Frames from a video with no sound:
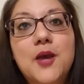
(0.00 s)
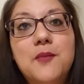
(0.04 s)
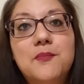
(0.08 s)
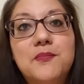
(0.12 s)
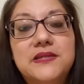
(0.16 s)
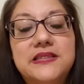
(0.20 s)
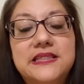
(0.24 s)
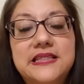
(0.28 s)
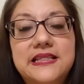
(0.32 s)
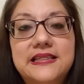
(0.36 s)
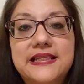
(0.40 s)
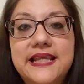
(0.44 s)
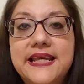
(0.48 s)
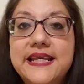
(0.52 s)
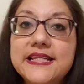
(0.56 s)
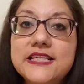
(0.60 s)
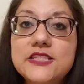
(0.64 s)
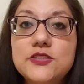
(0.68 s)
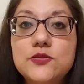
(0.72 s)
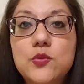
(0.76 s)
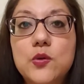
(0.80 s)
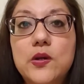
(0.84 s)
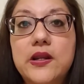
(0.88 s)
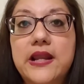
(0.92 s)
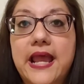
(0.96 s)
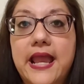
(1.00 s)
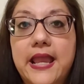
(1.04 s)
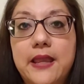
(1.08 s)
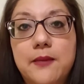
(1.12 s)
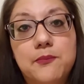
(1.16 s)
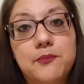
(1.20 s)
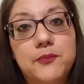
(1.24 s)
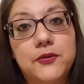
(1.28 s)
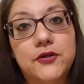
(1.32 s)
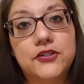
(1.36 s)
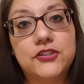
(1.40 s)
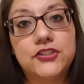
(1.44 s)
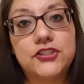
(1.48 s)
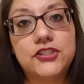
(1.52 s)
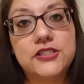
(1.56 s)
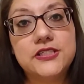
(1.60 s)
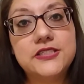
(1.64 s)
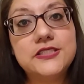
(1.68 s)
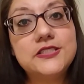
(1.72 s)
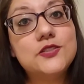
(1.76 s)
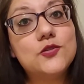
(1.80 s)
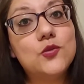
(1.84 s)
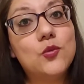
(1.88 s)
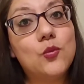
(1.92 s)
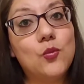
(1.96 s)
But the latest one I
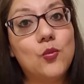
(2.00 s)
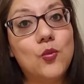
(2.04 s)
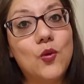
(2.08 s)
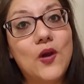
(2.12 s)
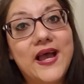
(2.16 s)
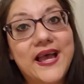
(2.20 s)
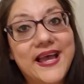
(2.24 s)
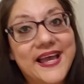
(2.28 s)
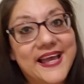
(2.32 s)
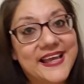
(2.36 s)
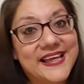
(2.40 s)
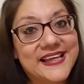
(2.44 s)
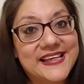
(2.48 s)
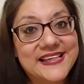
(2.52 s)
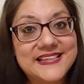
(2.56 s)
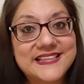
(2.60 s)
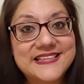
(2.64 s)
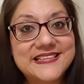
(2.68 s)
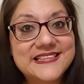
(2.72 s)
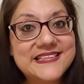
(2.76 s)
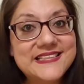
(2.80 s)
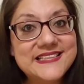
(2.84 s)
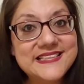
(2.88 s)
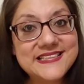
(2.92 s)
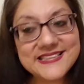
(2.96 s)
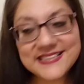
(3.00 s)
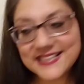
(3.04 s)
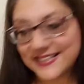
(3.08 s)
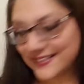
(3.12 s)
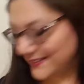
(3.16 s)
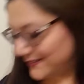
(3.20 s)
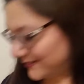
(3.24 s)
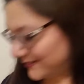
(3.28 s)
purchased was